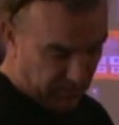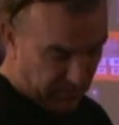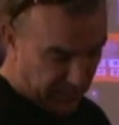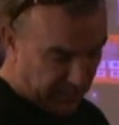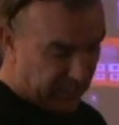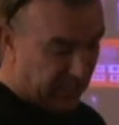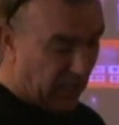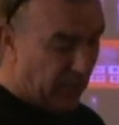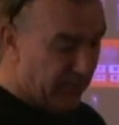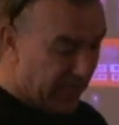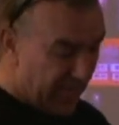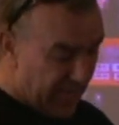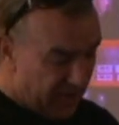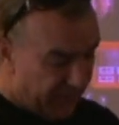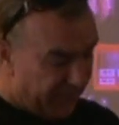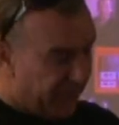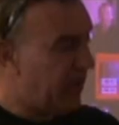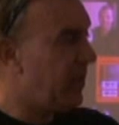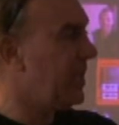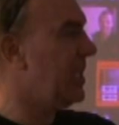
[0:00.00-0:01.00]
they say, here,
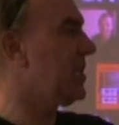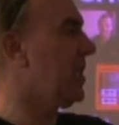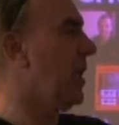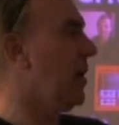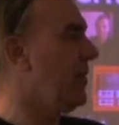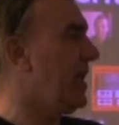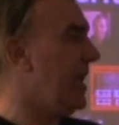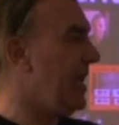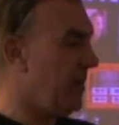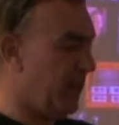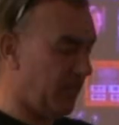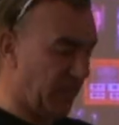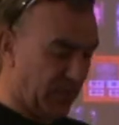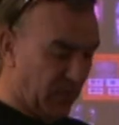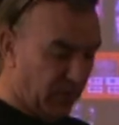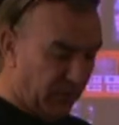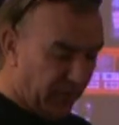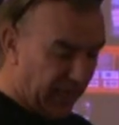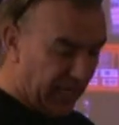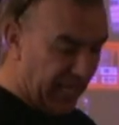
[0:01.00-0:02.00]
fill this loan out.
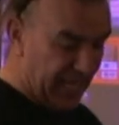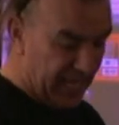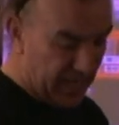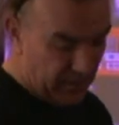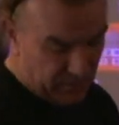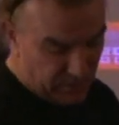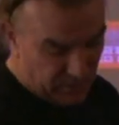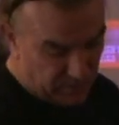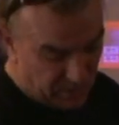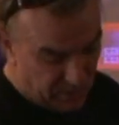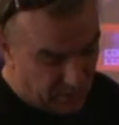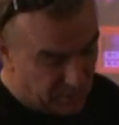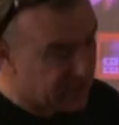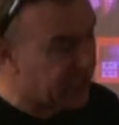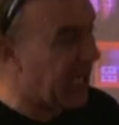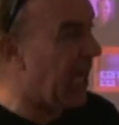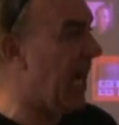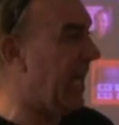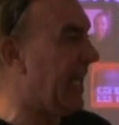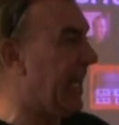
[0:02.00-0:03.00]
You fill it out, you
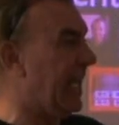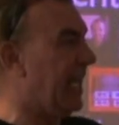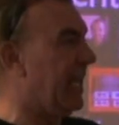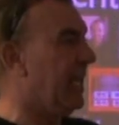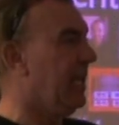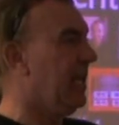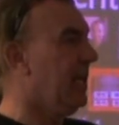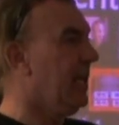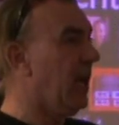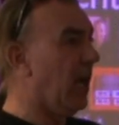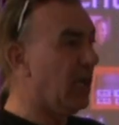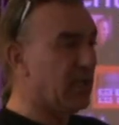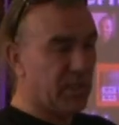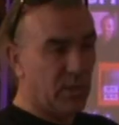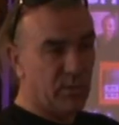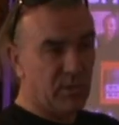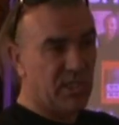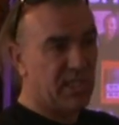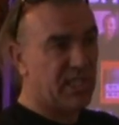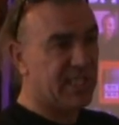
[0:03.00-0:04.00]
sign it. As
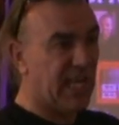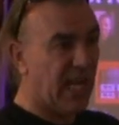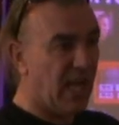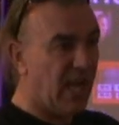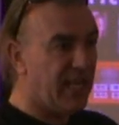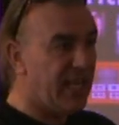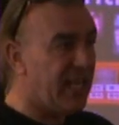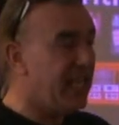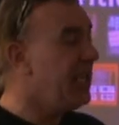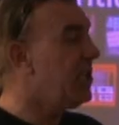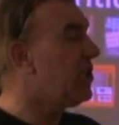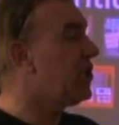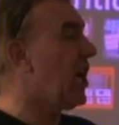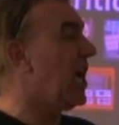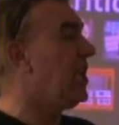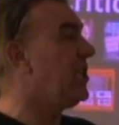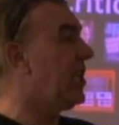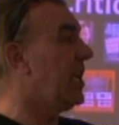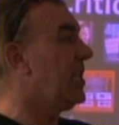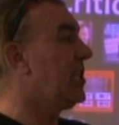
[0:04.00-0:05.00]
soon as you sign it, you
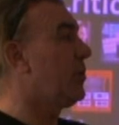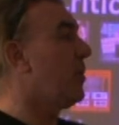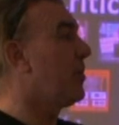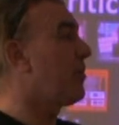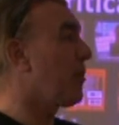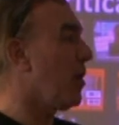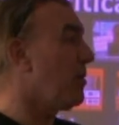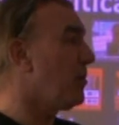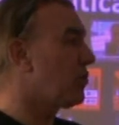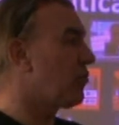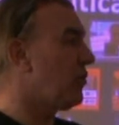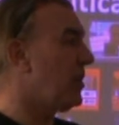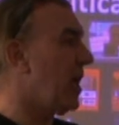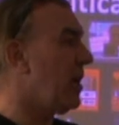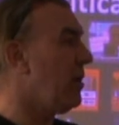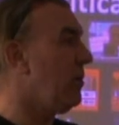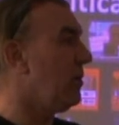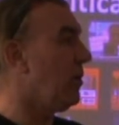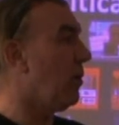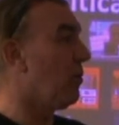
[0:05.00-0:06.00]
change it into a promissory
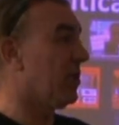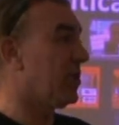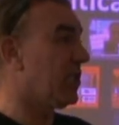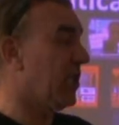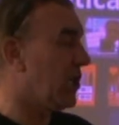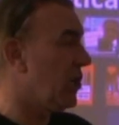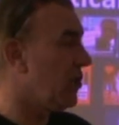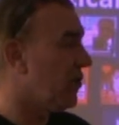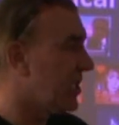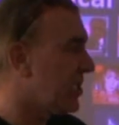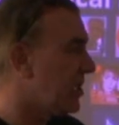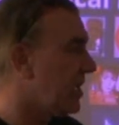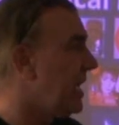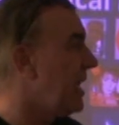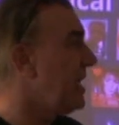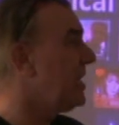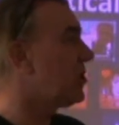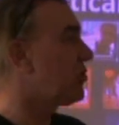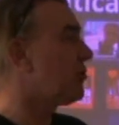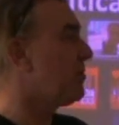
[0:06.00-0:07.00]
note or a
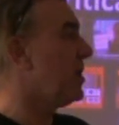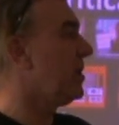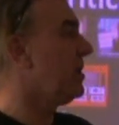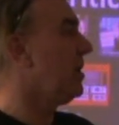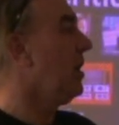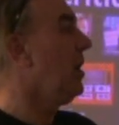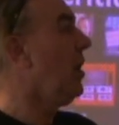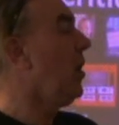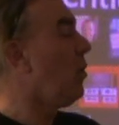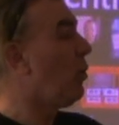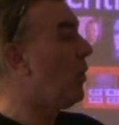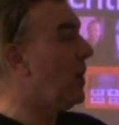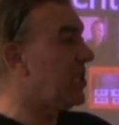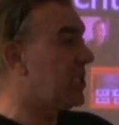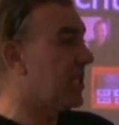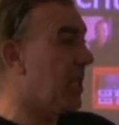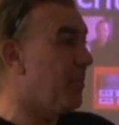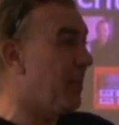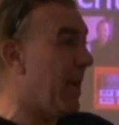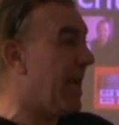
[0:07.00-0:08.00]
security instrument,
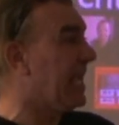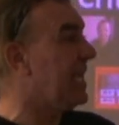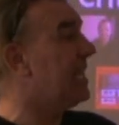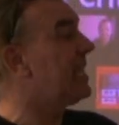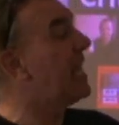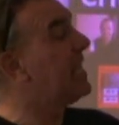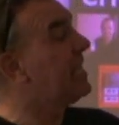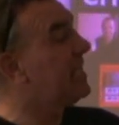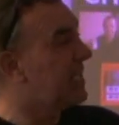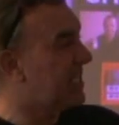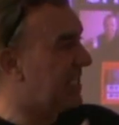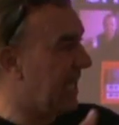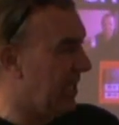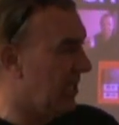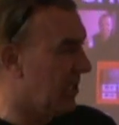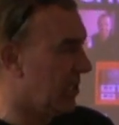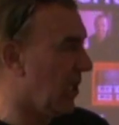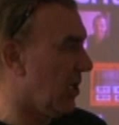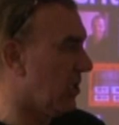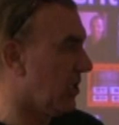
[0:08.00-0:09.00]
which the bank then
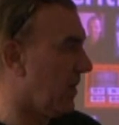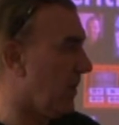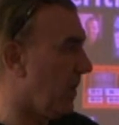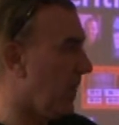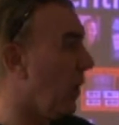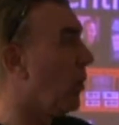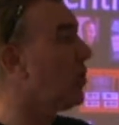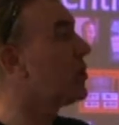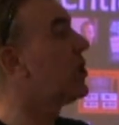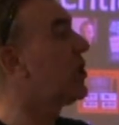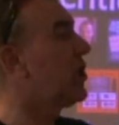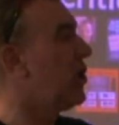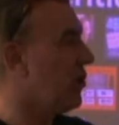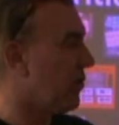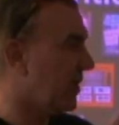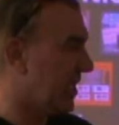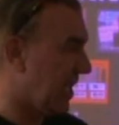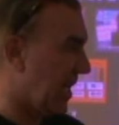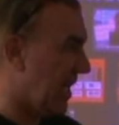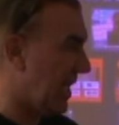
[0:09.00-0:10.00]
sells on, or
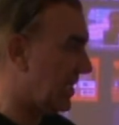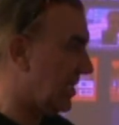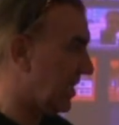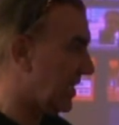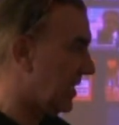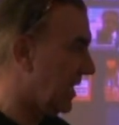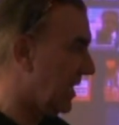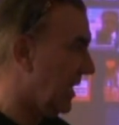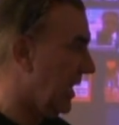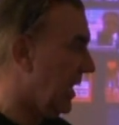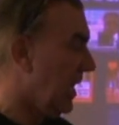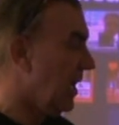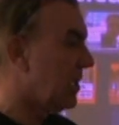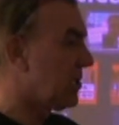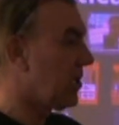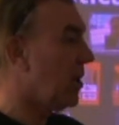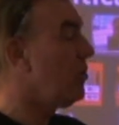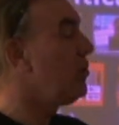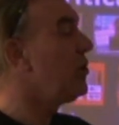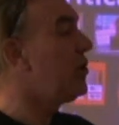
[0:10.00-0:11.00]
securitises.
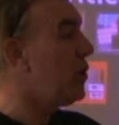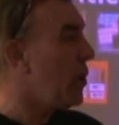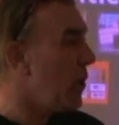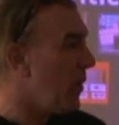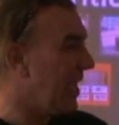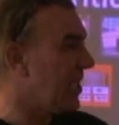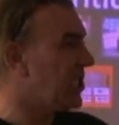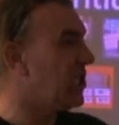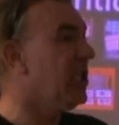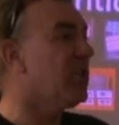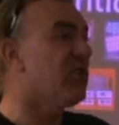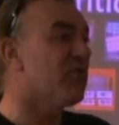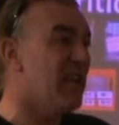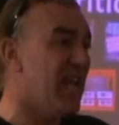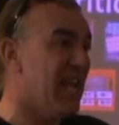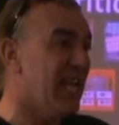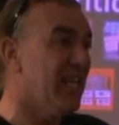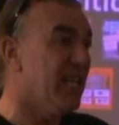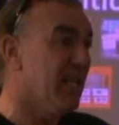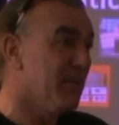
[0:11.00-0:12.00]
So you actually
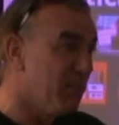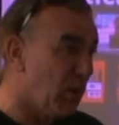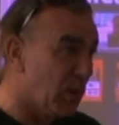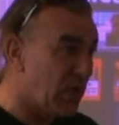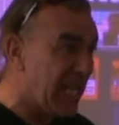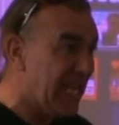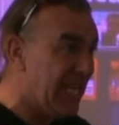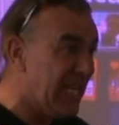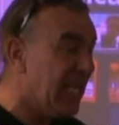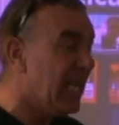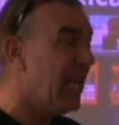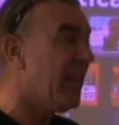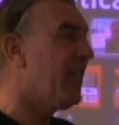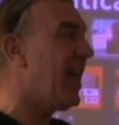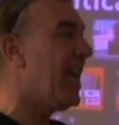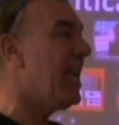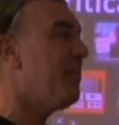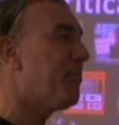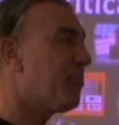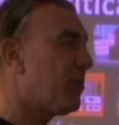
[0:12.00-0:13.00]
create the money
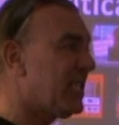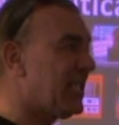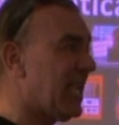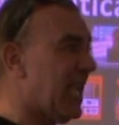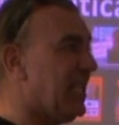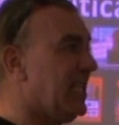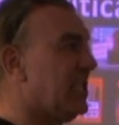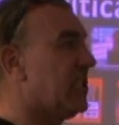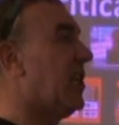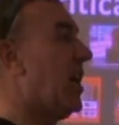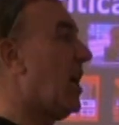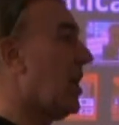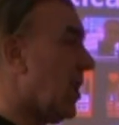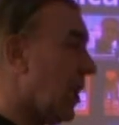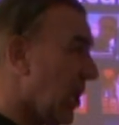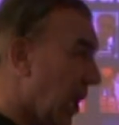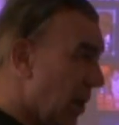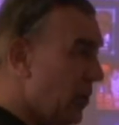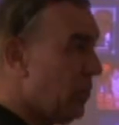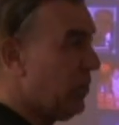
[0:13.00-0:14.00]
they pretend to
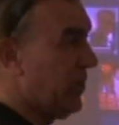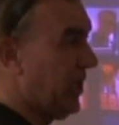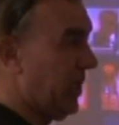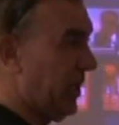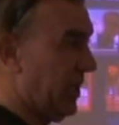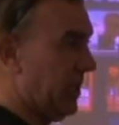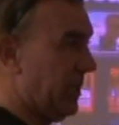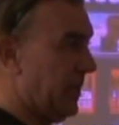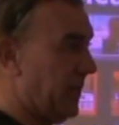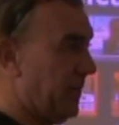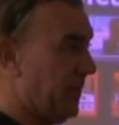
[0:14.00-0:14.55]
loan you.